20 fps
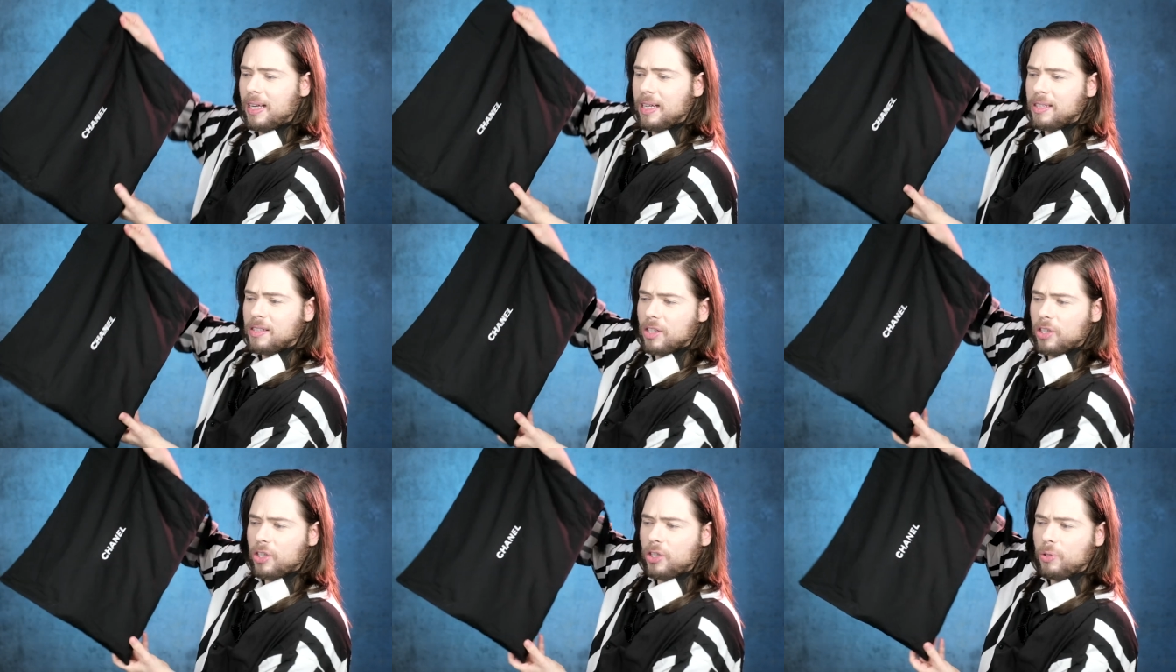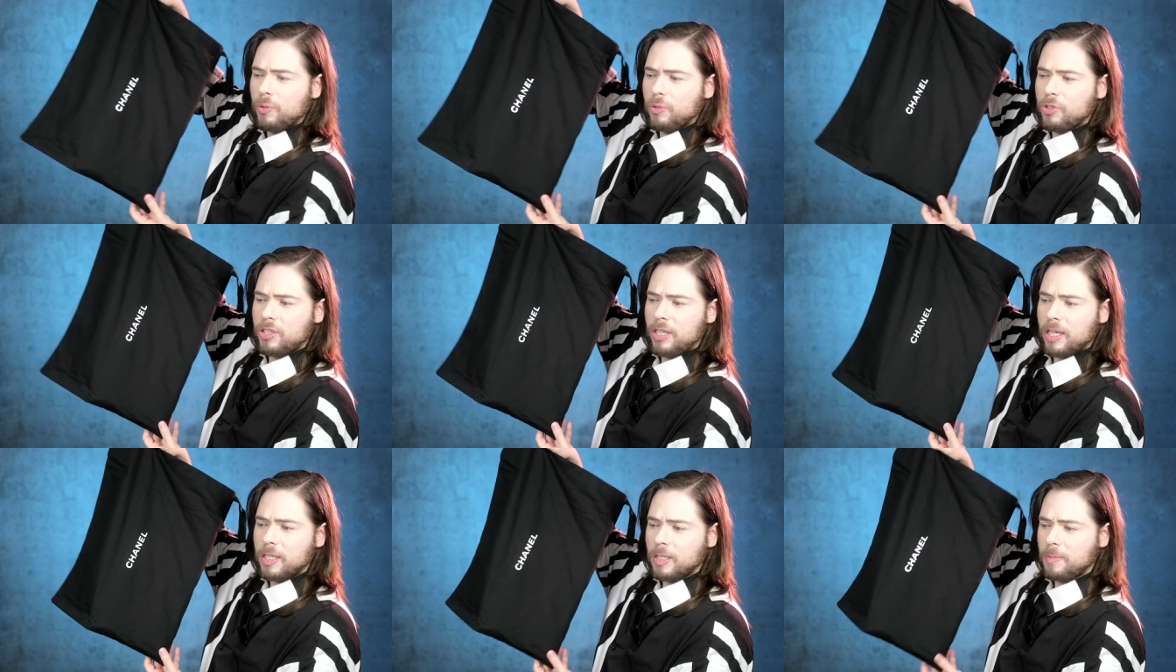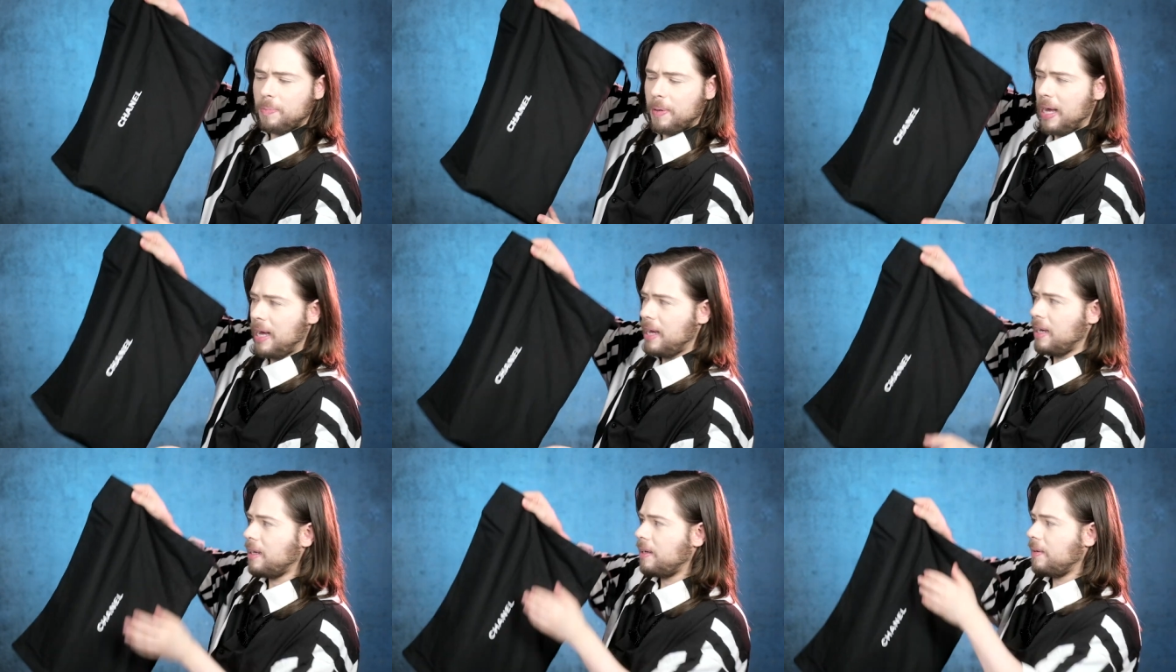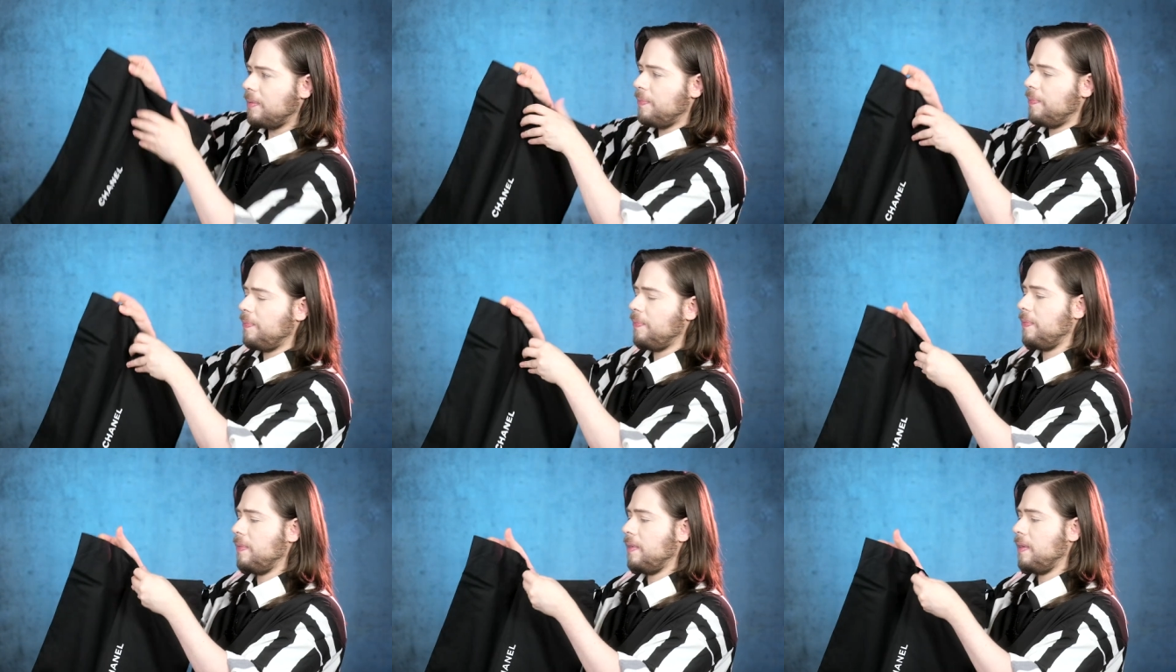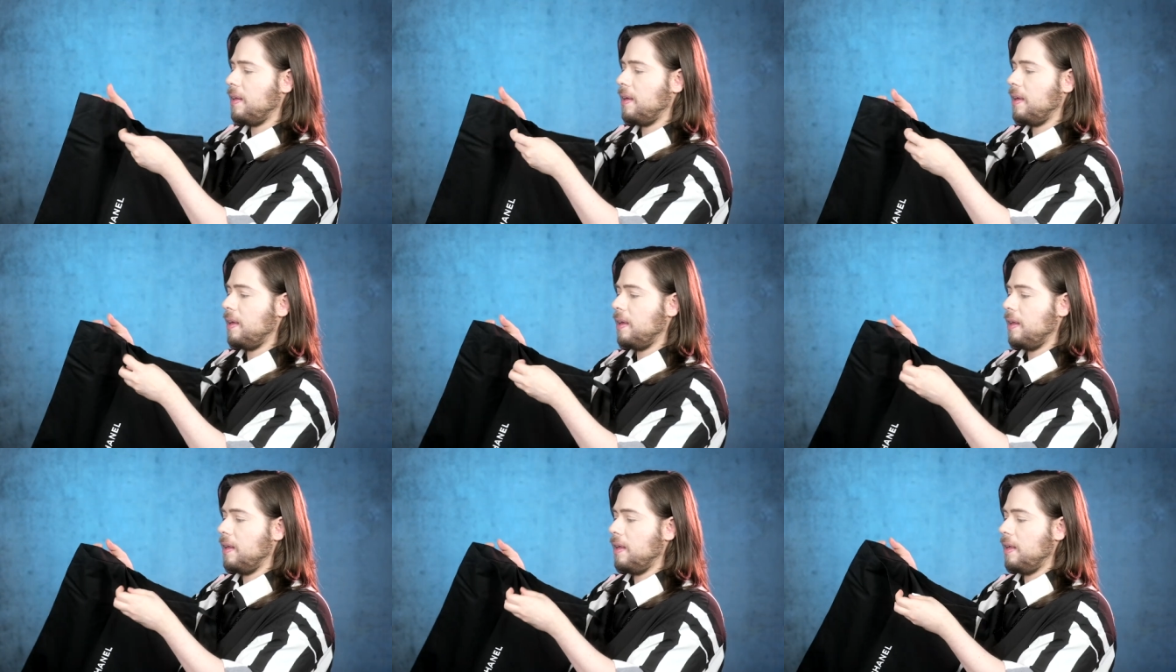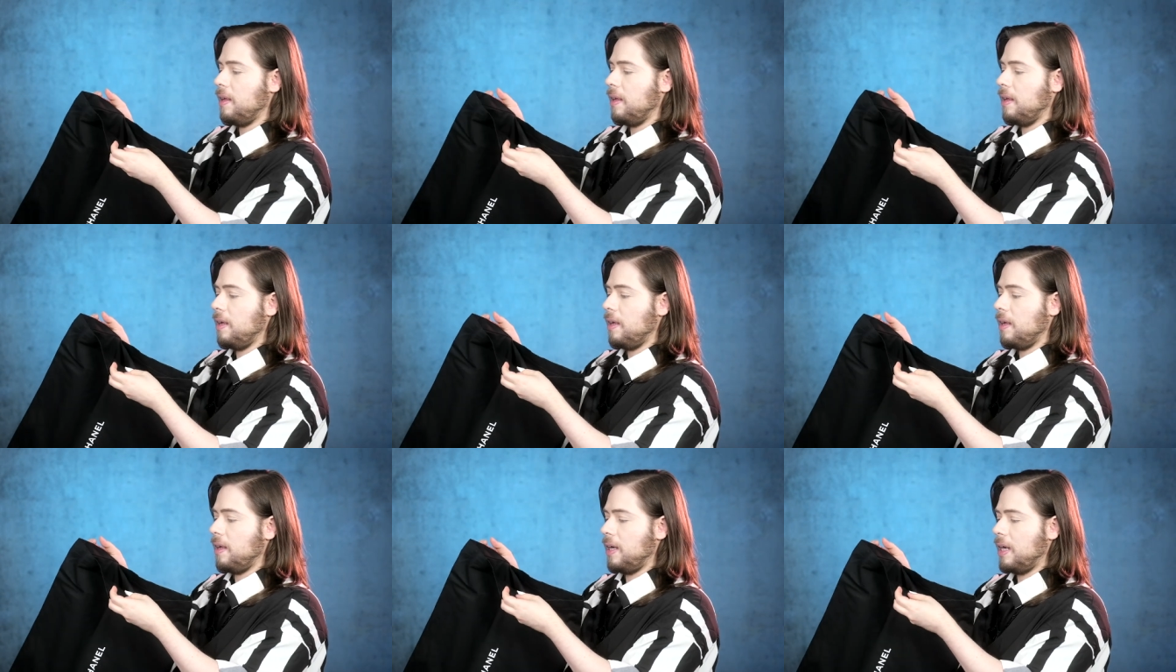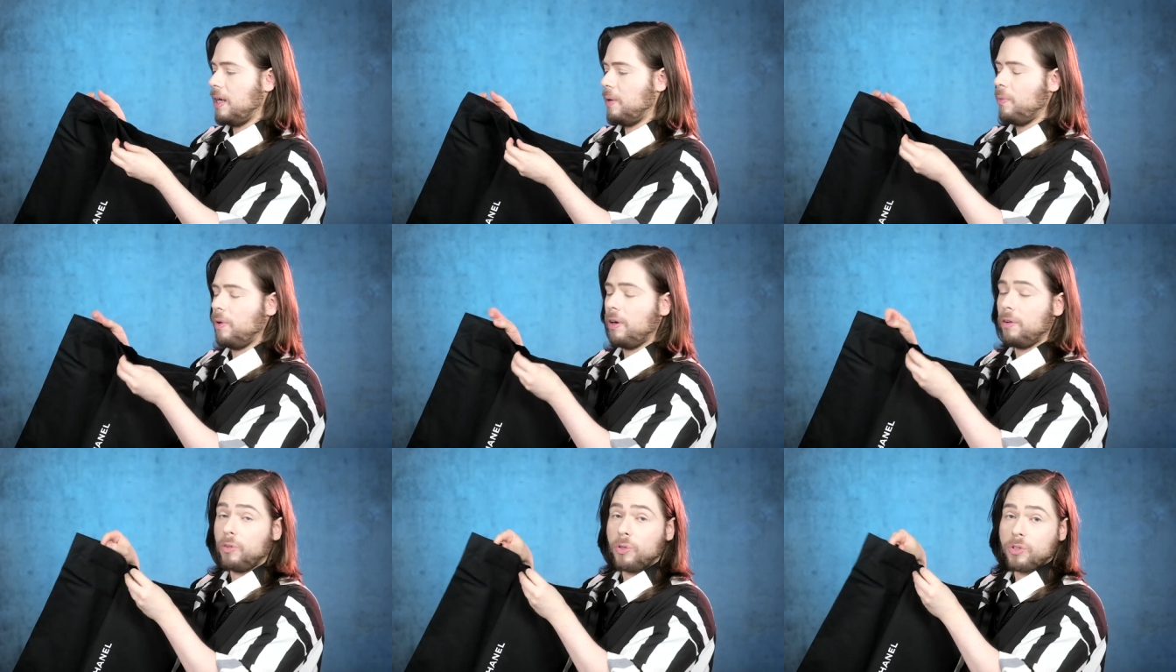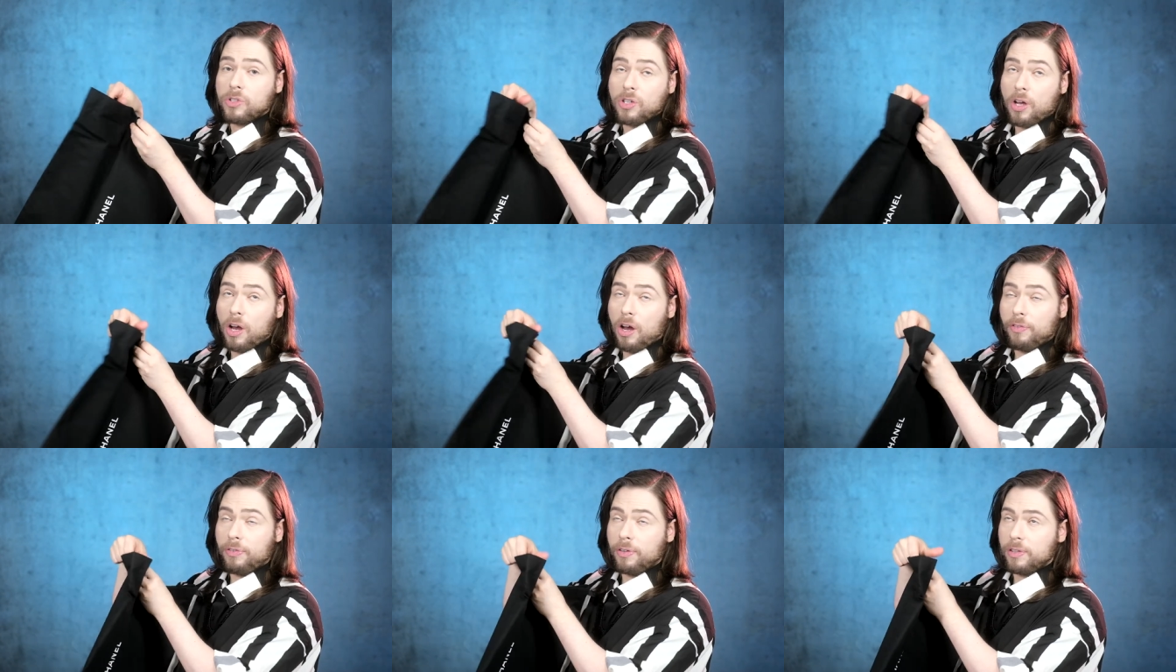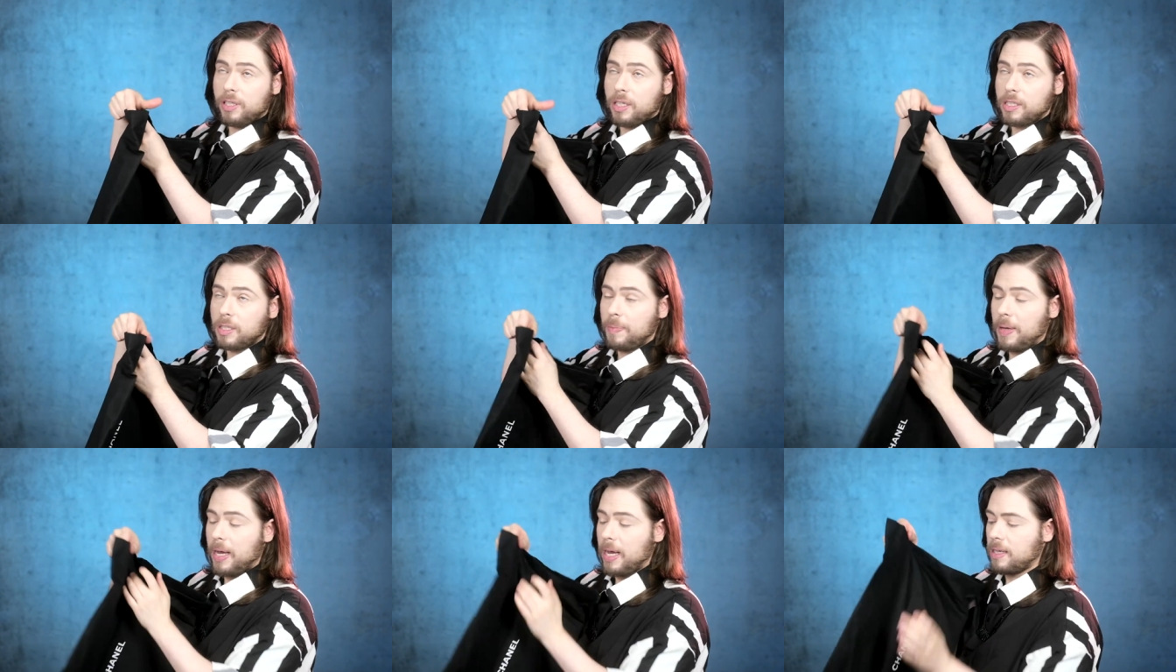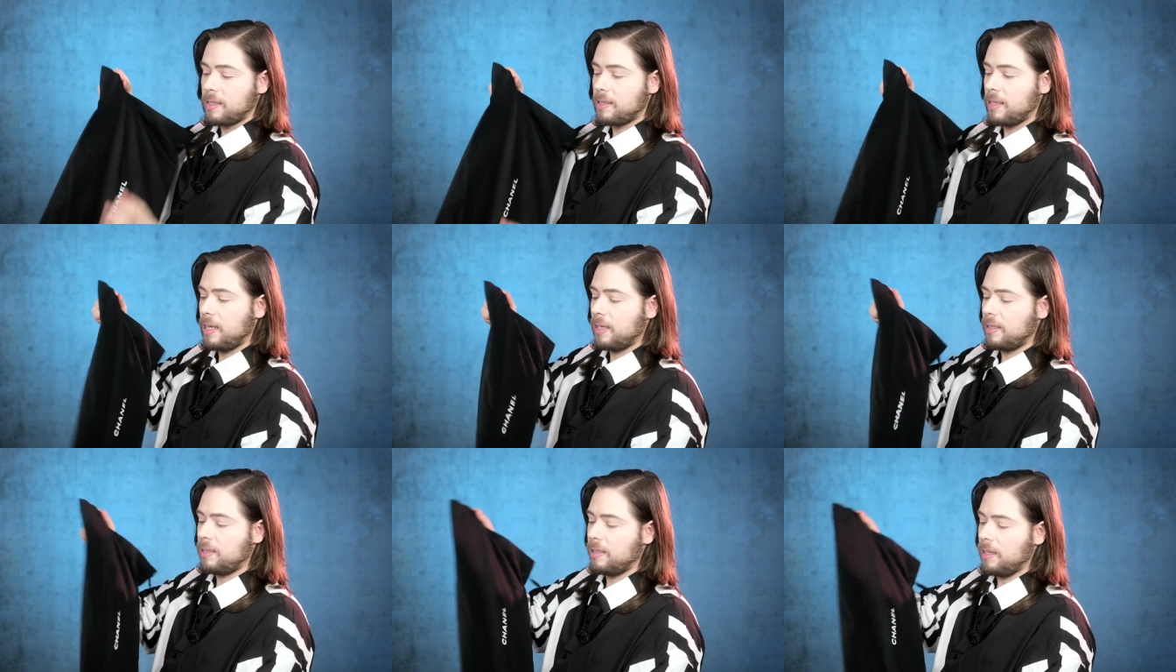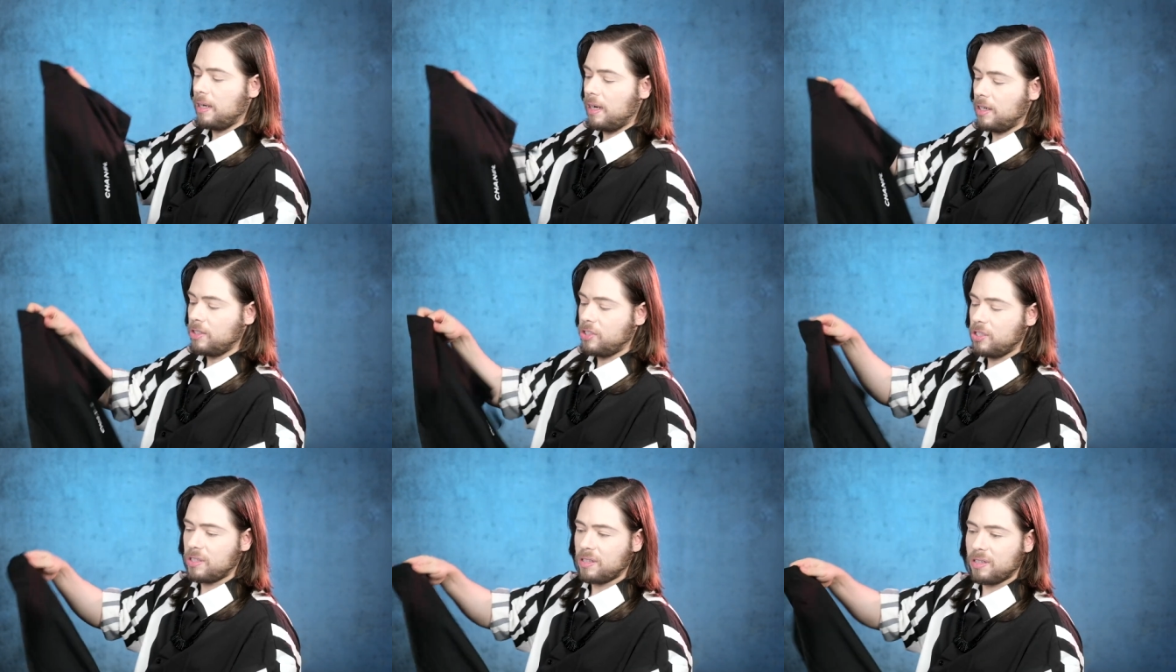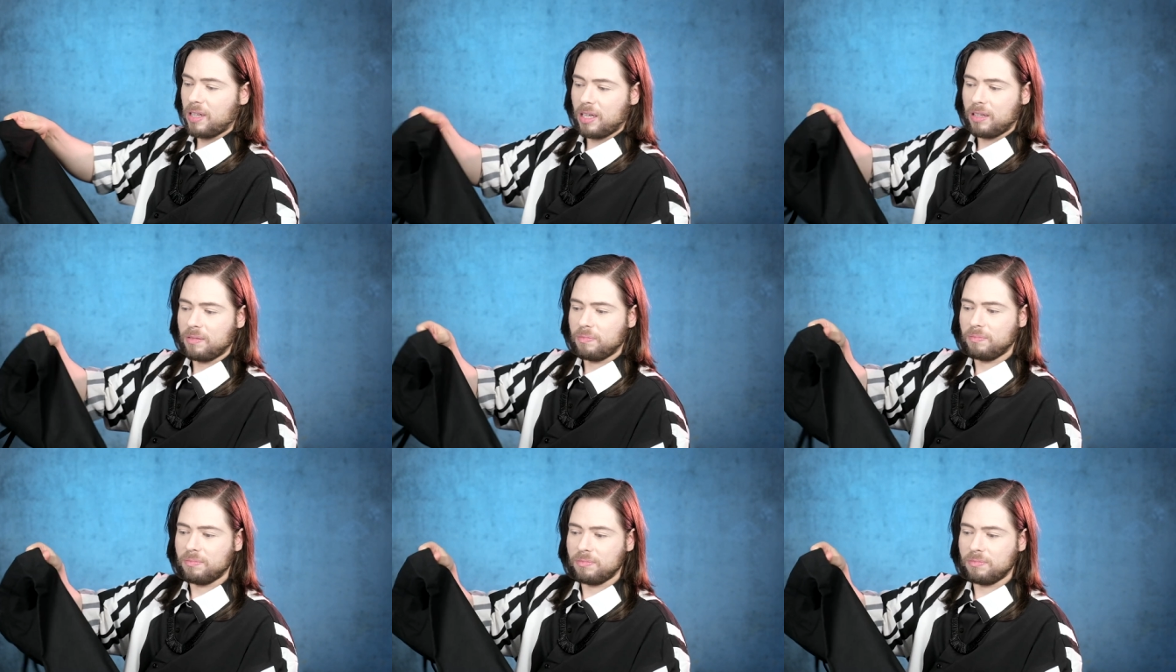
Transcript: It's a huge dust bag. Uh, one of those awful dust bags that are just like